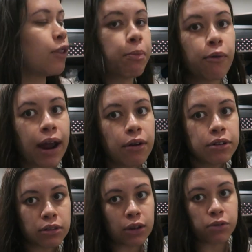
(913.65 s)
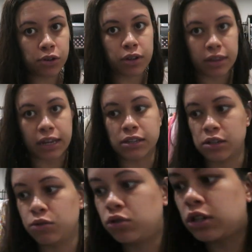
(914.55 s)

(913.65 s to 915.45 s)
flip around, those are the things you